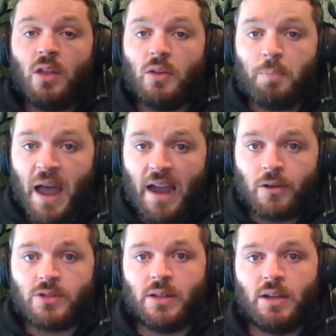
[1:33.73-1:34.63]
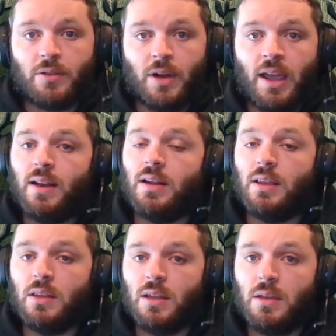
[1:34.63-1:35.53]
The Packers, on the other hand,
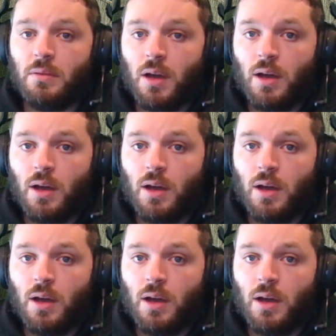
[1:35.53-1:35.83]
in the